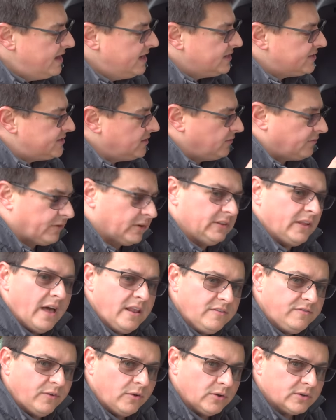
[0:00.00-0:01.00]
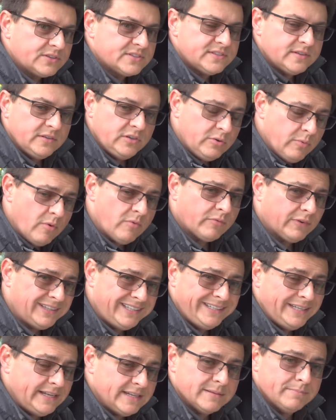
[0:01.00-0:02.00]
So for a lot of folks, you won't
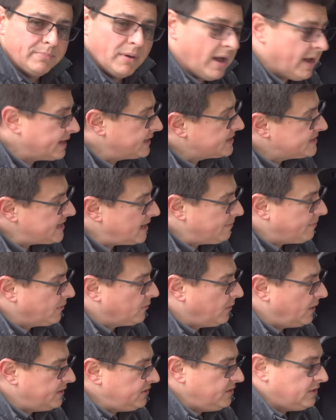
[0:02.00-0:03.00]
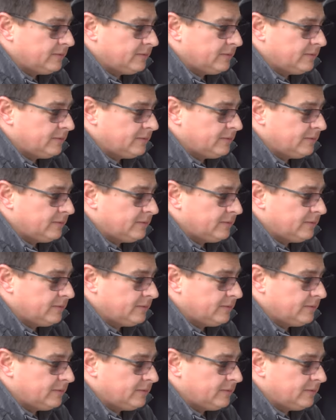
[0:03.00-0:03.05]
really need to buy a separate one.